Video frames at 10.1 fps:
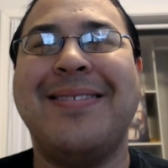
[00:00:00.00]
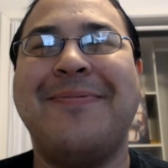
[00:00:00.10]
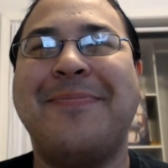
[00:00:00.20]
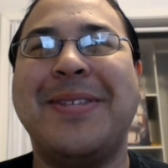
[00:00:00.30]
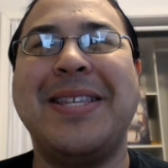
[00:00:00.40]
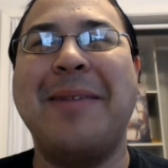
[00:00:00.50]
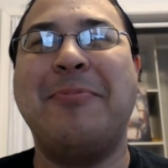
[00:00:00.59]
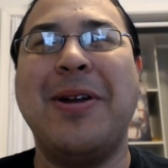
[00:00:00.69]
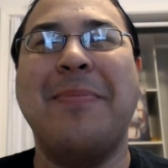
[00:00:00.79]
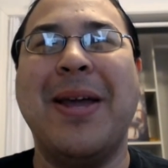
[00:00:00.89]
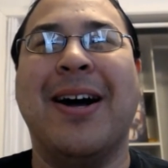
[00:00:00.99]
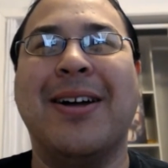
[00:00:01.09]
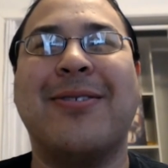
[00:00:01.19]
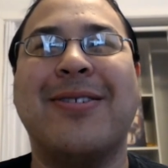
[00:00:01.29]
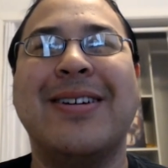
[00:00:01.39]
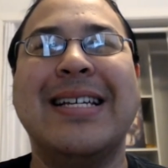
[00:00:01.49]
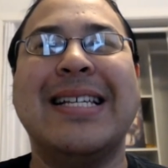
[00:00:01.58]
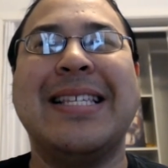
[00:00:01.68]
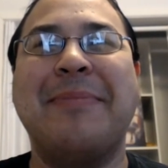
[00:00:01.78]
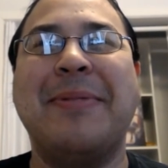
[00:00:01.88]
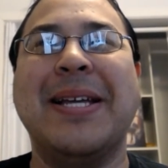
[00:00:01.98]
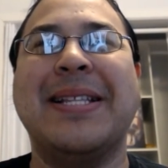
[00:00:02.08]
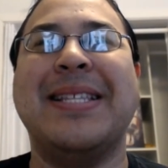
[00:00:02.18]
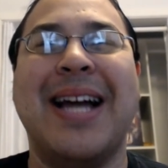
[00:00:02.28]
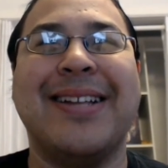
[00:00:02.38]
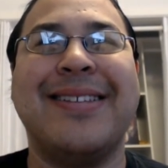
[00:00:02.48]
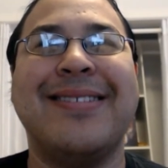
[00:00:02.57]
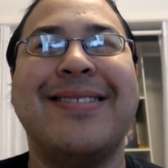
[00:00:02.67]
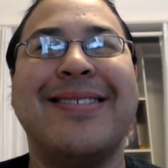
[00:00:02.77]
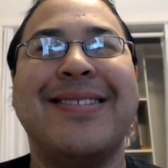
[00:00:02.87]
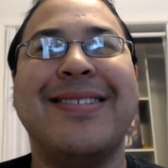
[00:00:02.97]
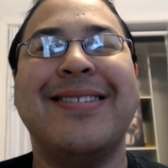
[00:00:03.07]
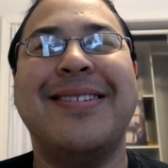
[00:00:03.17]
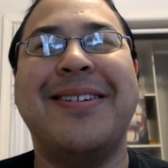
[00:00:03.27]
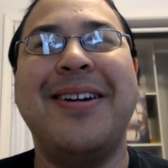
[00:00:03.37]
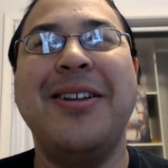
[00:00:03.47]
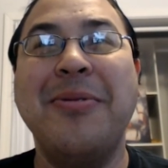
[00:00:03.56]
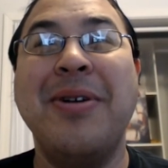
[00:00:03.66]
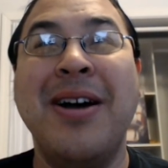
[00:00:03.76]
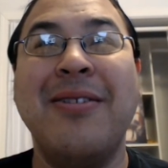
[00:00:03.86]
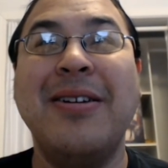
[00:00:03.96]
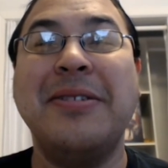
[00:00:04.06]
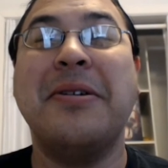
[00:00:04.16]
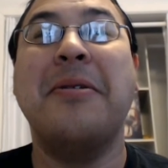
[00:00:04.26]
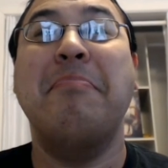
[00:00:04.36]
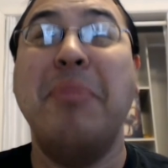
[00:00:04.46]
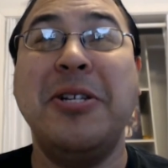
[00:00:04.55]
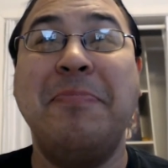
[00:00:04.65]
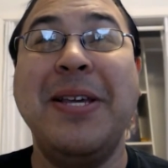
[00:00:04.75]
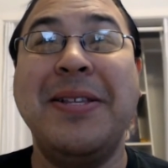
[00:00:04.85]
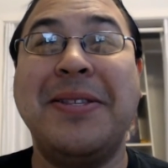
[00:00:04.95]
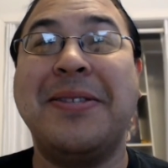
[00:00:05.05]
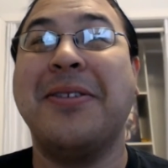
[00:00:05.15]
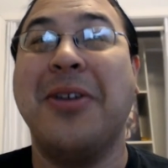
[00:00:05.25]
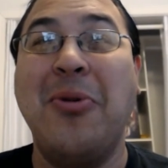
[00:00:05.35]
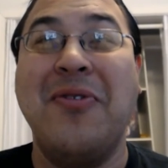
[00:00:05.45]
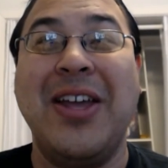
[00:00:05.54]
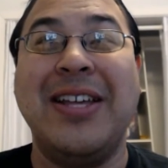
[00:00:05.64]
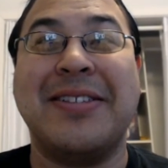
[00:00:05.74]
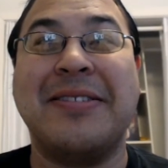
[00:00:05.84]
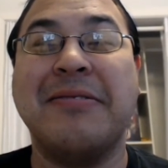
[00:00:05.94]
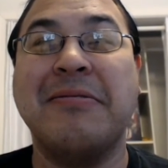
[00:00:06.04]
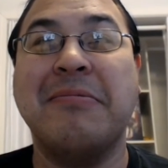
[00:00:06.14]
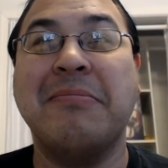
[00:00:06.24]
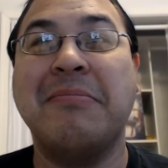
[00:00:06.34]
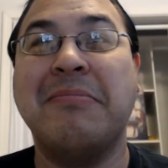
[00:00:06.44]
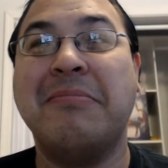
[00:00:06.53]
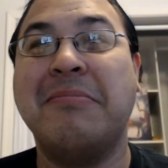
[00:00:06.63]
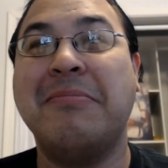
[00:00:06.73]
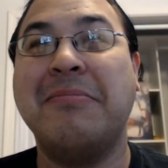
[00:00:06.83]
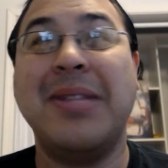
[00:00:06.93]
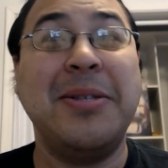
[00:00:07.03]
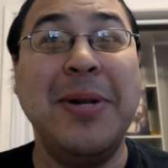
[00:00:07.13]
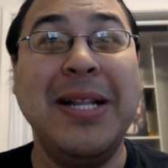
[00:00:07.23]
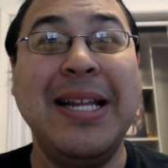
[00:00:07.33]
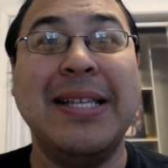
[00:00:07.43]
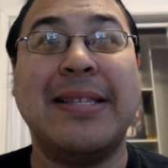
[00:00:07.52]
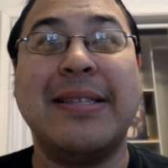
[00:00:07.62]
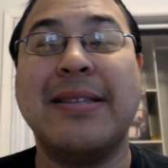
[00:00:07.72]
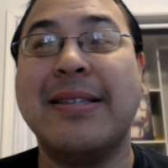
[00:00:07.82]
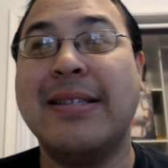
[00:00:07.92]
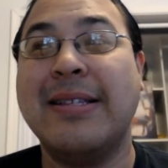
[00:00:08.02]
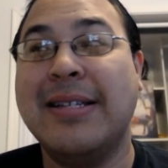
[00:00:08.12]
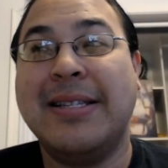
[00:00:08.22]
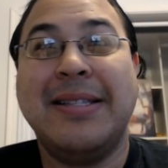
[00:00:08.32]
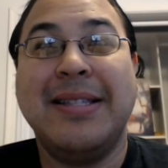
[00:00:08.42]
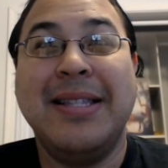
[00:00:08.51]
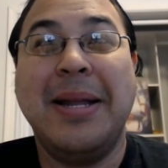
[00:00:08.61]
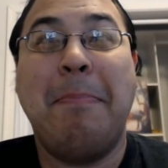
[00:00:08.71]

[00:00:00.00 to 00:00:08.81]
stop trying to make Hunter something it's not. Alright? You know what Hunter is? Bunch of beasts going face. That's what it is. Just let